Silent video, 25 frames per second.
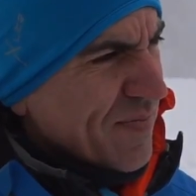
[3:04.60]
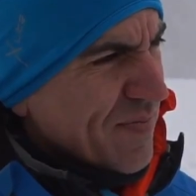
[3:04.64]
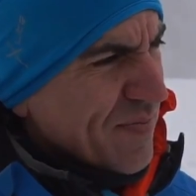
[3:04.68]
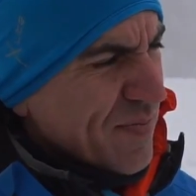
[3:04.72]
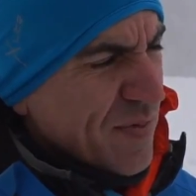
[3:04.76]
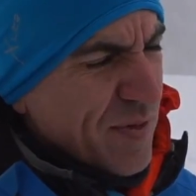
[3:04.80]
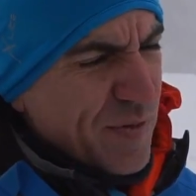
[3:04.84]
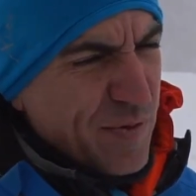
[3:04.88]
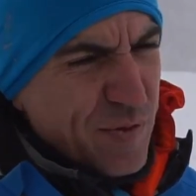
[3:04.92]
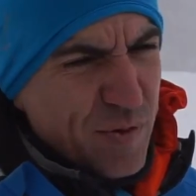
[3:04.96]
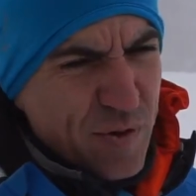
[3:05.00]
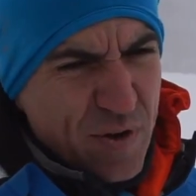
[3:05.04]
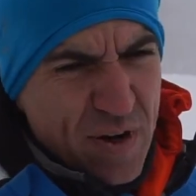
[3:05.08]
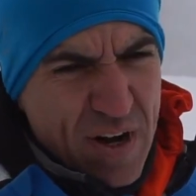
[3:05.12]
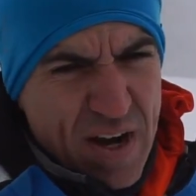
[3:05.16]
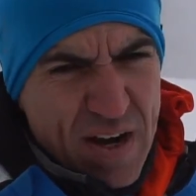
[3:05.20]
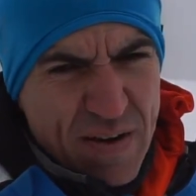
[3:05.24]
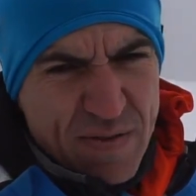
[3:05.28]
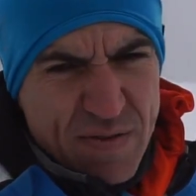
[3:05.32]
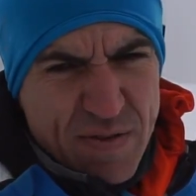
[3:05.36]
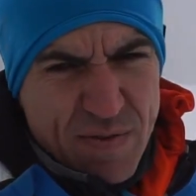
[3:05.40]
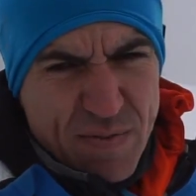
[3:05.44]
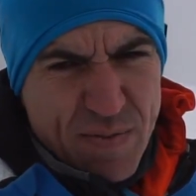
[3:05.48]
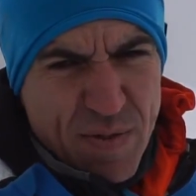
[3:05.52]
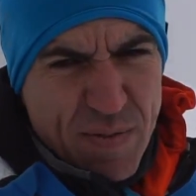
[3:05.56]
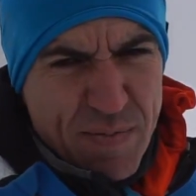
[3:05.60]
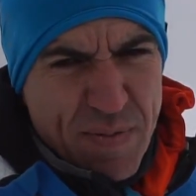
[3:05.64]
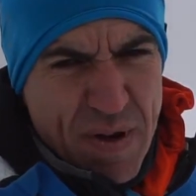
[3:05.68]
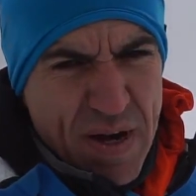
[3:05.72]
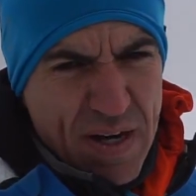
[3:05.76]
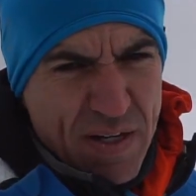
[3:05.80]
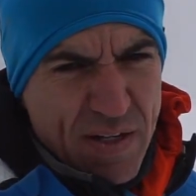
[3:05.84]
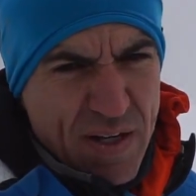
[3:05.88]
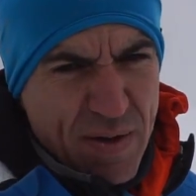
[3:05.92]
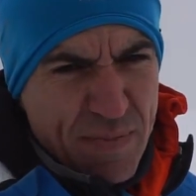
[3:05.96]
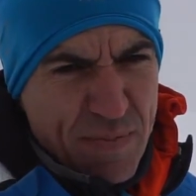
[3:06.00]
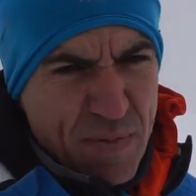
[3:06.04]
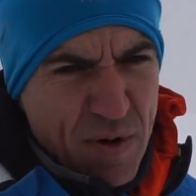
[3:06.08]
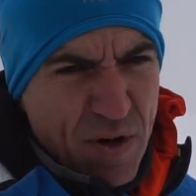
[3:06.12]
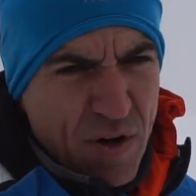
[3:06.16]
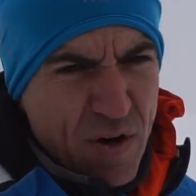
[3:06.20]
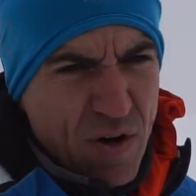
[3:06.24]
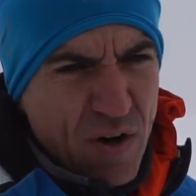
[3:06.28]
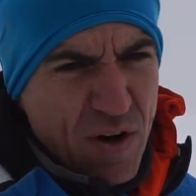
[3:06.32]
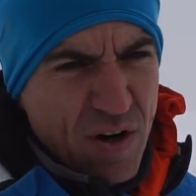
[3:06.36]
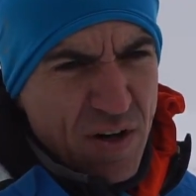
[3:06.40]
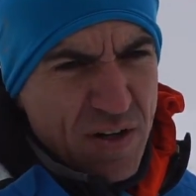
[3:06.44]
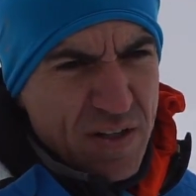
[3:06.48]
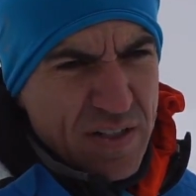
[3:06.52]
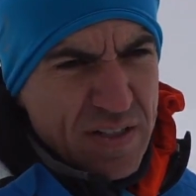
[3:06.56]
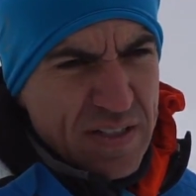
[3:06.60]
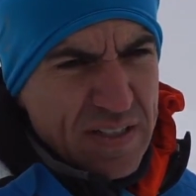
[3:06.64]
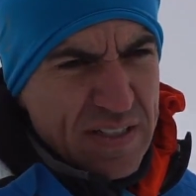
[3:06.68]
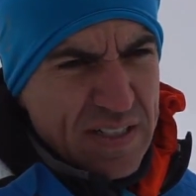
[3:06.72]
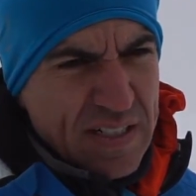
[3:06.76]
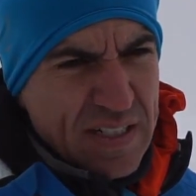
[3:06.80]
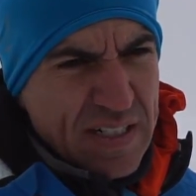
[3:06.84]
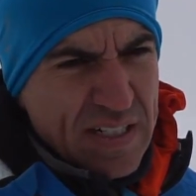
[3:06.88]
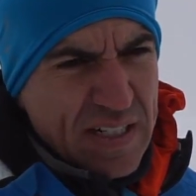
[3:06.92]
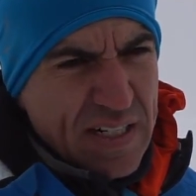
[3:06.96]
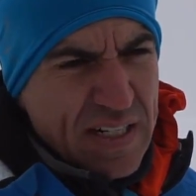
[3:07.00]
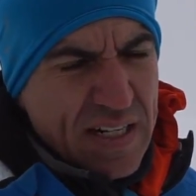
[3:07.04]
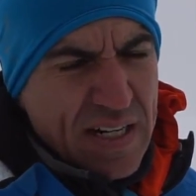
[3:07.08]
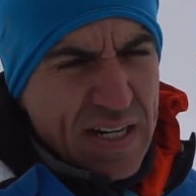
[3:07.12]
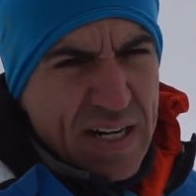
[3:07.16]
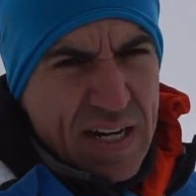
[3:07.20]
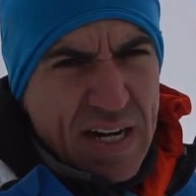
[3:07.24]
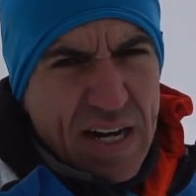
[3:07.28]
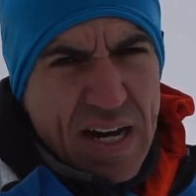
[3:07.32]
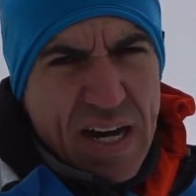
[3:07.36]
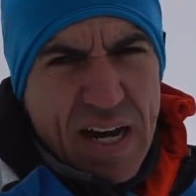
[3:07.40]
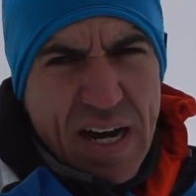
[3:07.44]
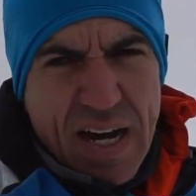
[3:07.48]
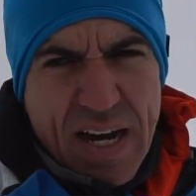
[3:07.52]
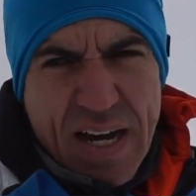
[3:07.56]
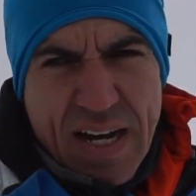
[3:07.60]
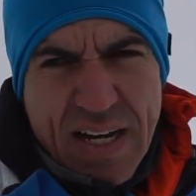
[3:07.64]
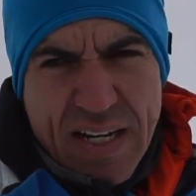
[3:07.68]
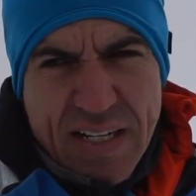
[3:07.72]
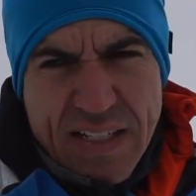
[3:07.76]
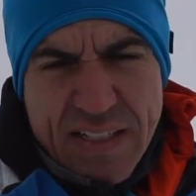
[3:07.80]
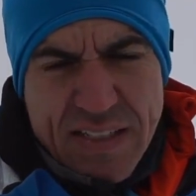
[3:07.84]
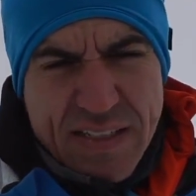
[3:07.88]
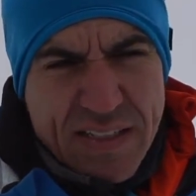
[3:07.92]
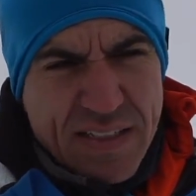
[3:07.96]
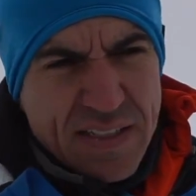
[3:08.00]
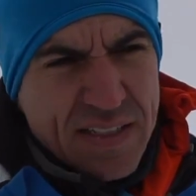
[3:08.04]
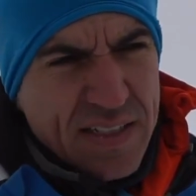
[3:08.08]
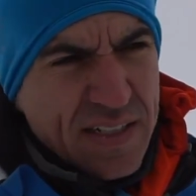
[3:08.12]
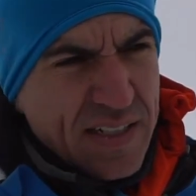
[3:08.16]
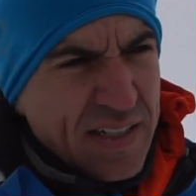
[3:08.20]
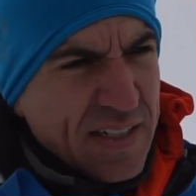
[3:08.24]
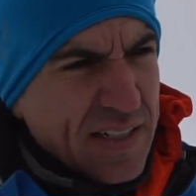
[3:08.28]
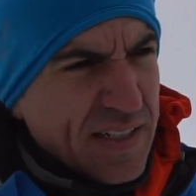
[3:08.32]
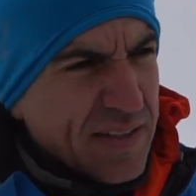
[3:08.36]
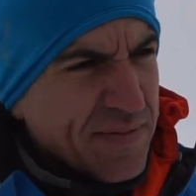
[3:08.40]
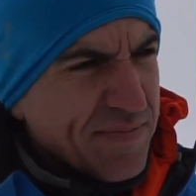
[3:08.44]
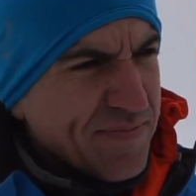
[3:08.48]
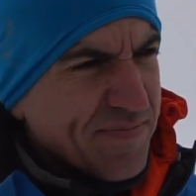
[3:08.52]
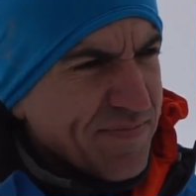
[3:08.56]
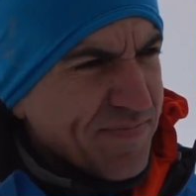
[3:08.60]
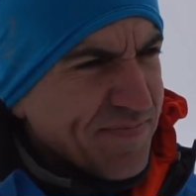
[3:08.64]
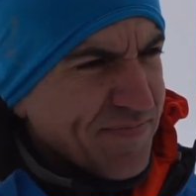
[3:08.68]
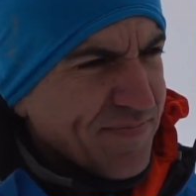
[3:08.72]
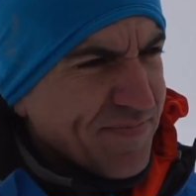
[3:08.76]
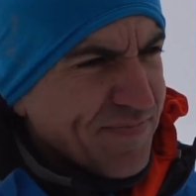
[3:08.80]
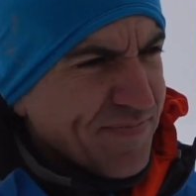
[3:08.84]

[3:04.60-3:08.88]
before I have to be back at my car, and I'm